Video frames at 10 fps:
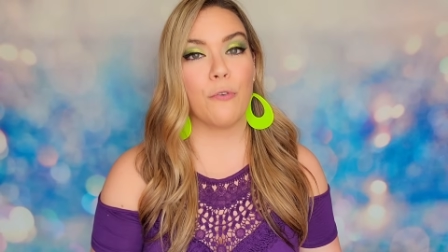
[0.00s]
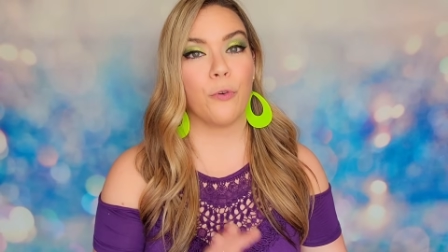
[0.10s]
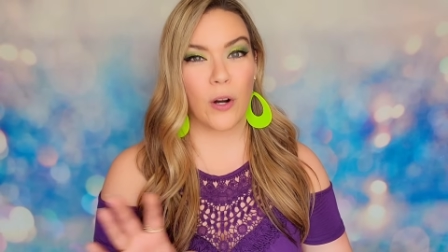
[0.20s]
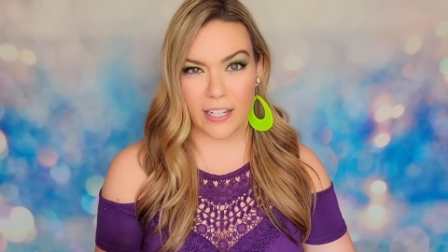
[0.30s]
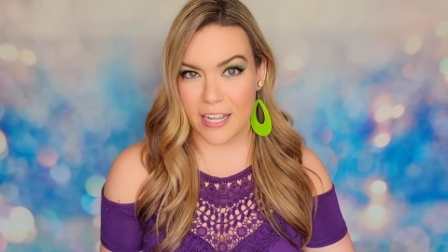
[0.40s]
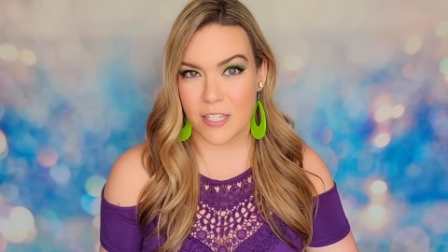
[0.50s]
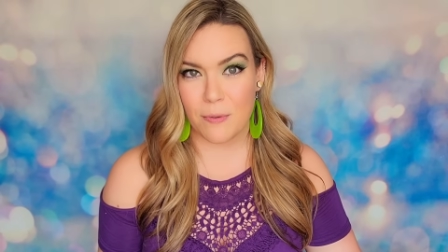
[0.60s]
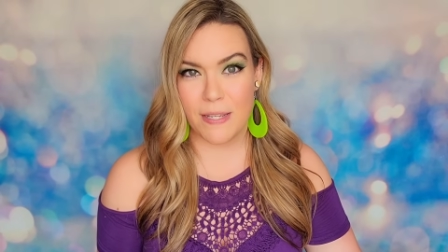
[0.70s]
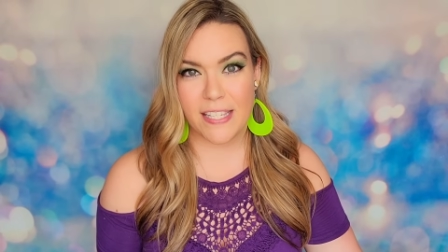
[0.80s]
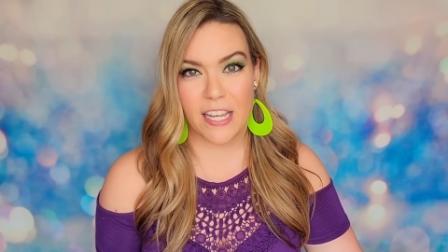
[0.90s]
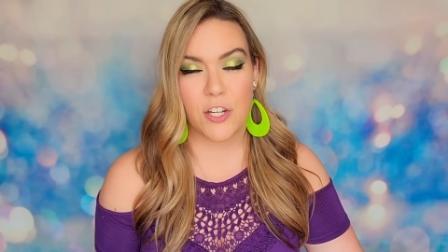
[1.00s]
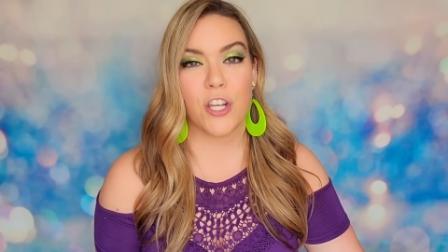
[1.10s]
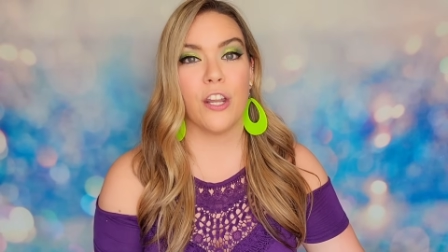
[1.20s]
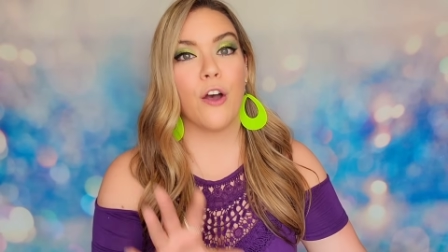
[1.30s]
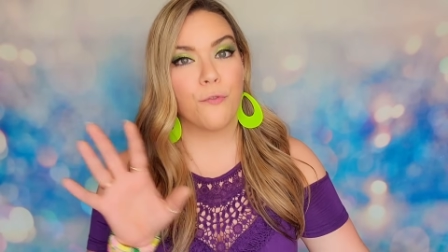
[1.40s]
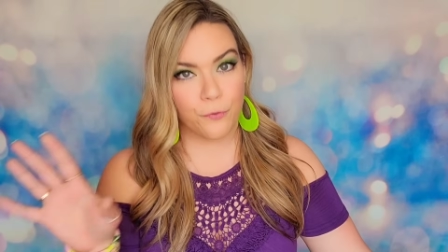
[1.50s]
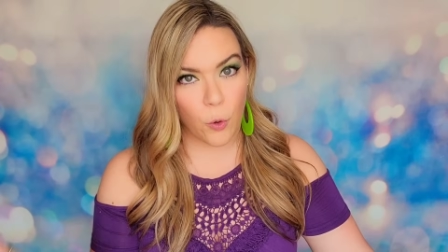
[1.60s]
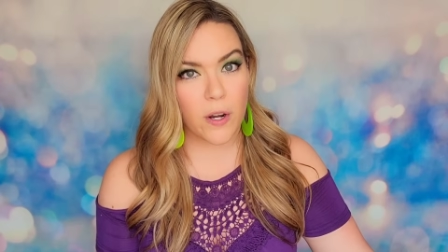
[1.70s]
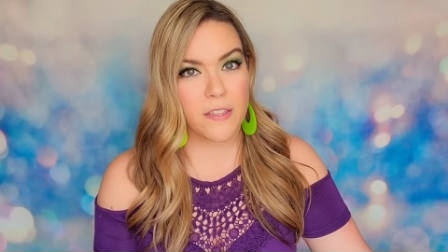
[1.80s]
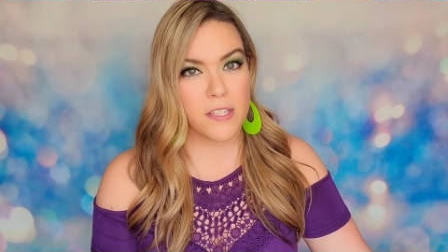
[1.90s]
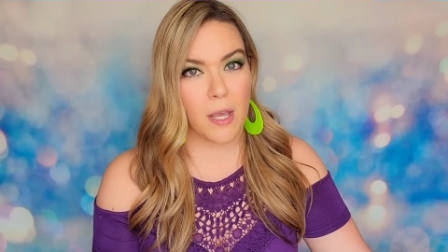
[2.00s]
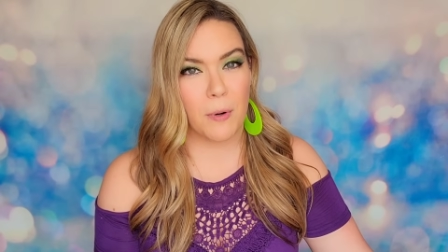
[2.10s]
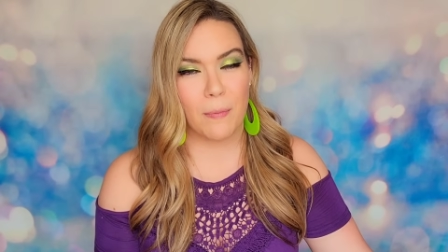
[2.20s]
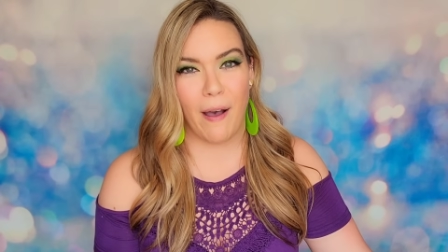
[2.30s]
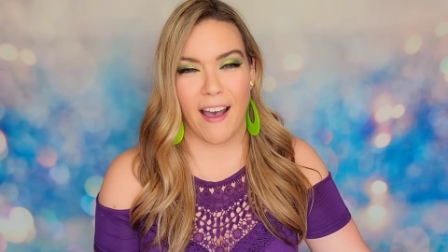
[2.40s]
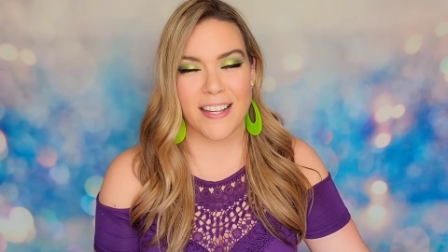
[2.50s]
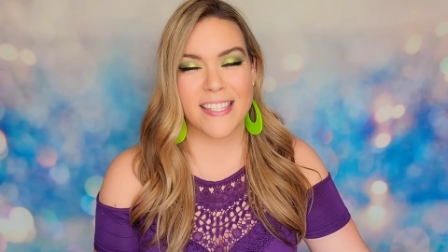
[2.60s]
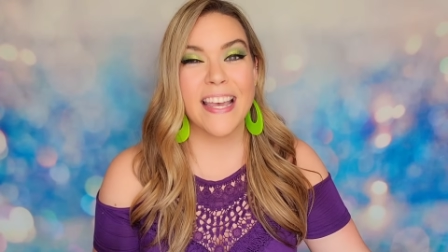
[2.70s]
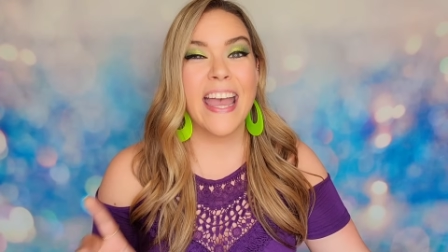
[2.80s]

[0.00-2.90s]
for customization for the summer box.